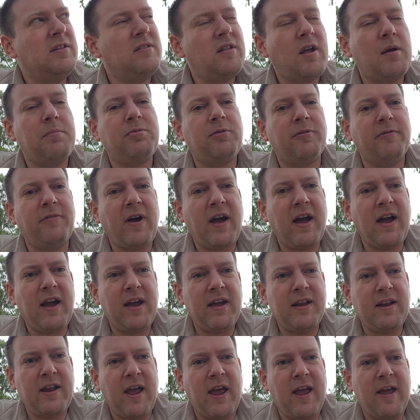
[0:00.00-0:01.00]
that
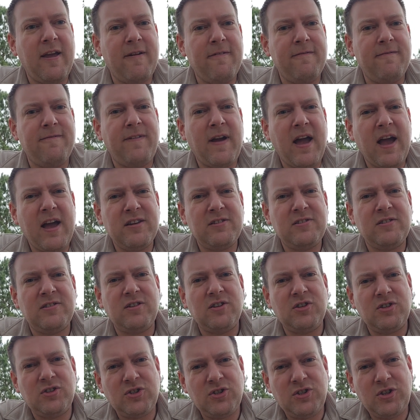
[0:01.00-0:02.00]
provide a
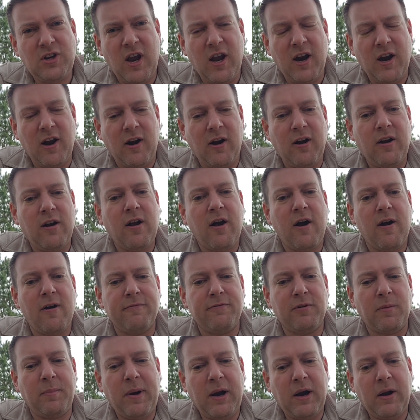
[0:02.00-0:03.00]
vast share
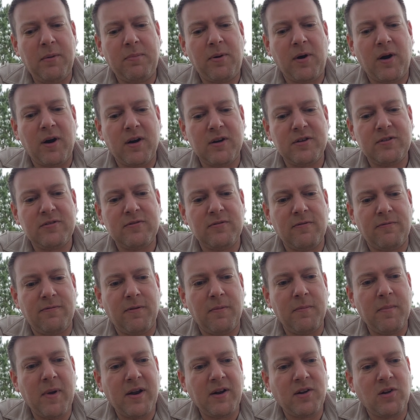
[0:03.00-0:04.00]
of repair parts
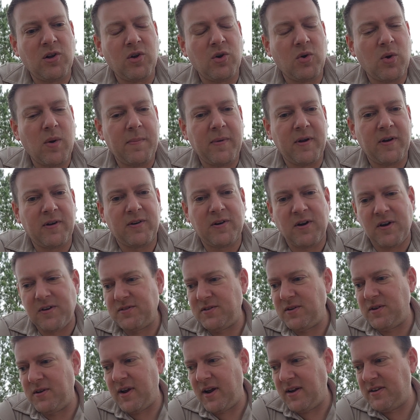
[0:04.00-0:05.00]
for medical equipment
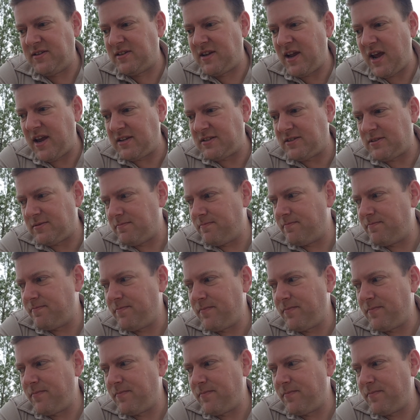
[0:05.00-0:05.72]
across the United States.